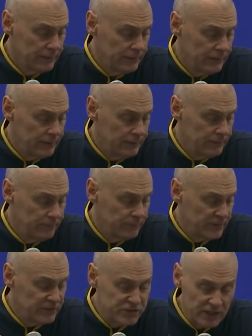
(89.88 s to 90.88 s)
and
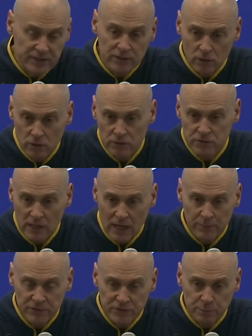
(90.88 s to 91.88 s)
Oshae did a good
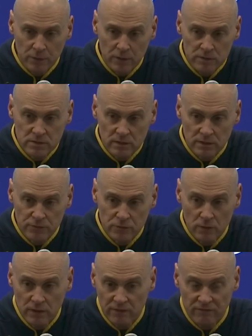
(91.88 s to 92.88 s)
job in spurts, and then
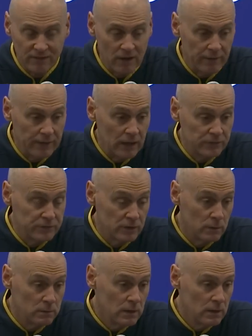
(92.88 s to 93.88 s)
Drew ended up fouling out.
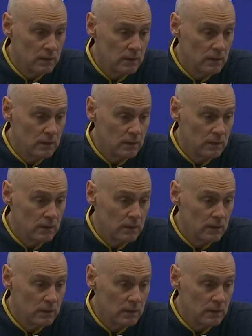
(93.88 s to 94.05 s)
So,